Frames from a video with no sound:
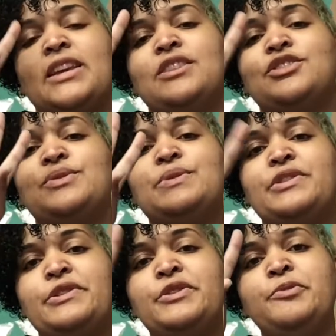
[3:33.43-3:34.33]
into
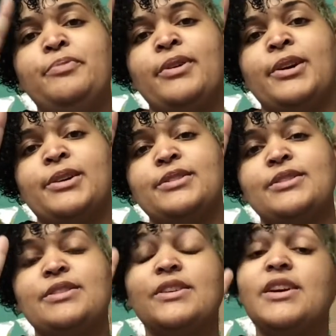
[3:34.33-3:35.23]
2
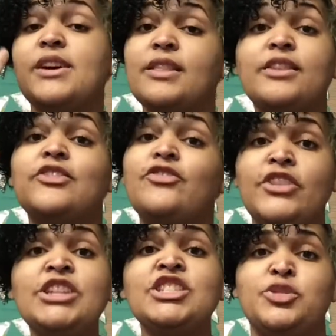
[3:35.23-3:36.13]
parts. The
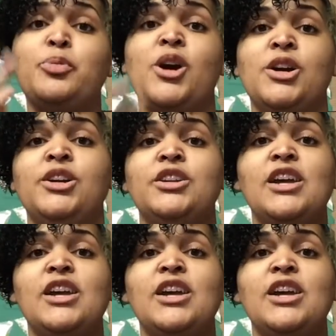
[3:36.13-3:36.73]
first part,